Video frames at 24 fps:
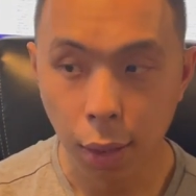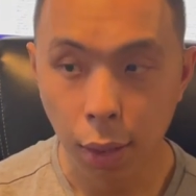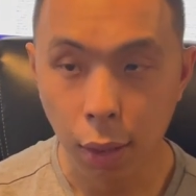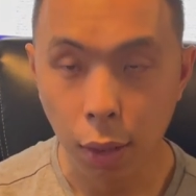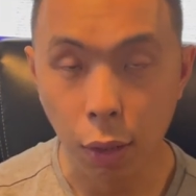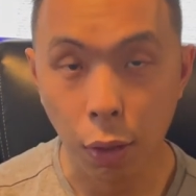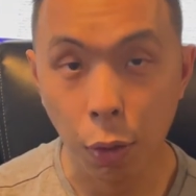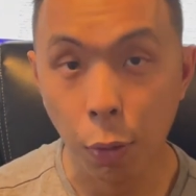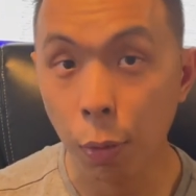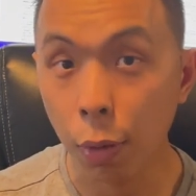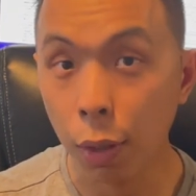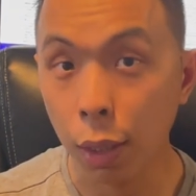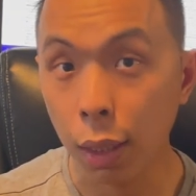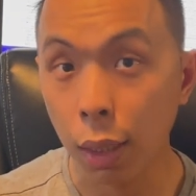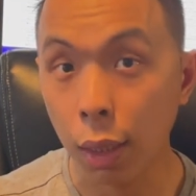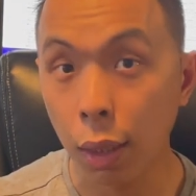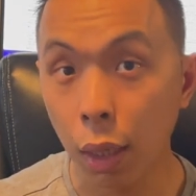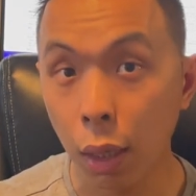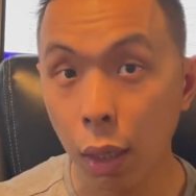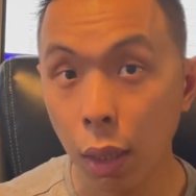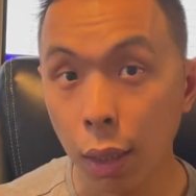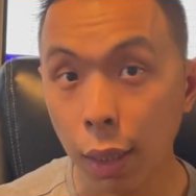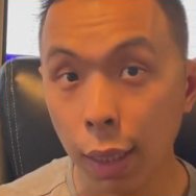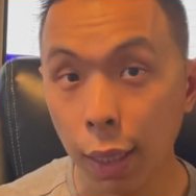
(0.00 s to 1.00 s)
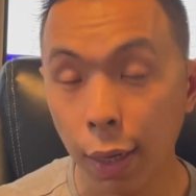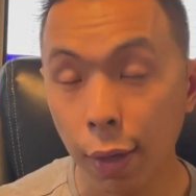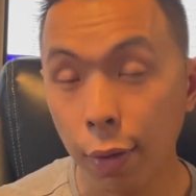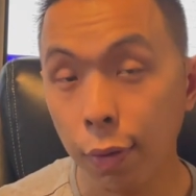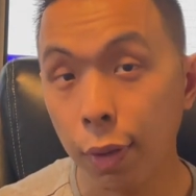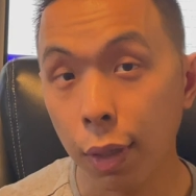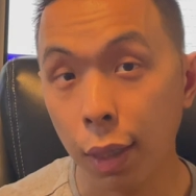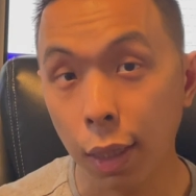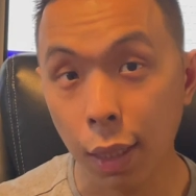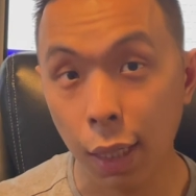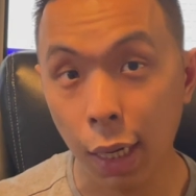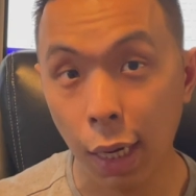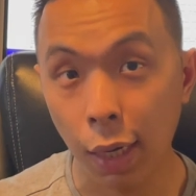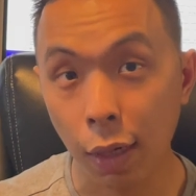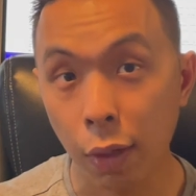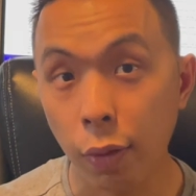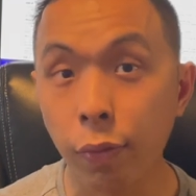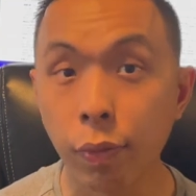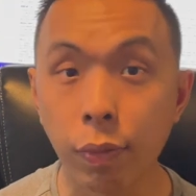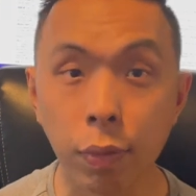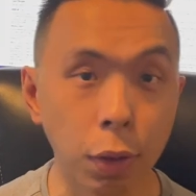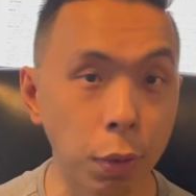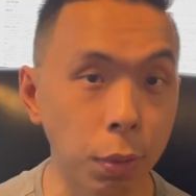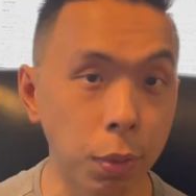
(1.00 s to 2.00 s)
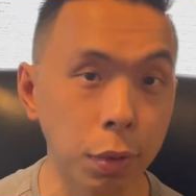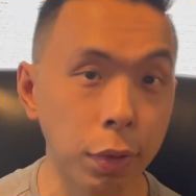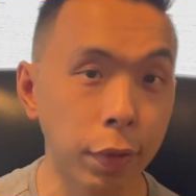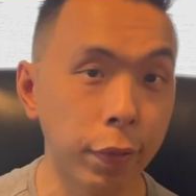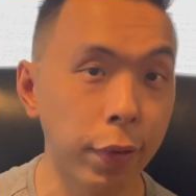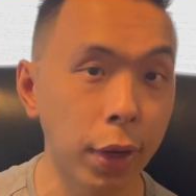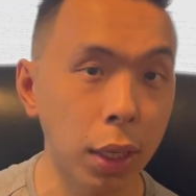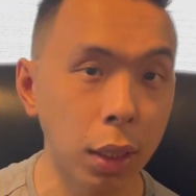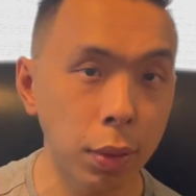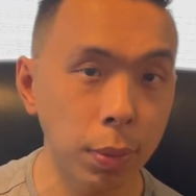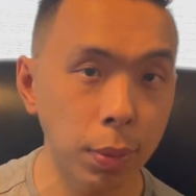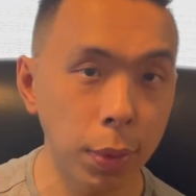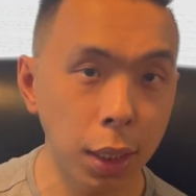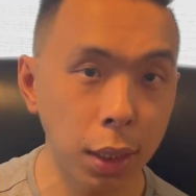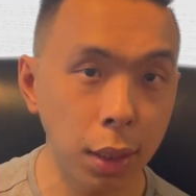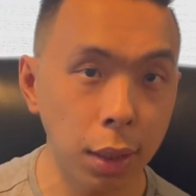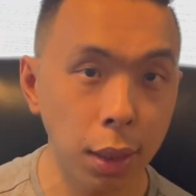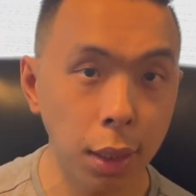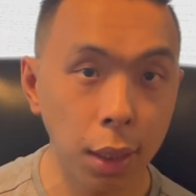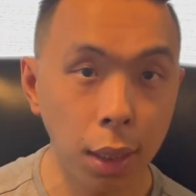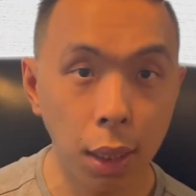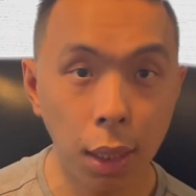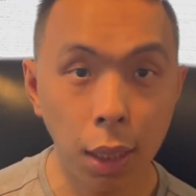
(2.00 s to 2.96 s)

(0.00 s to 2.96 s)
going all out in native mobile development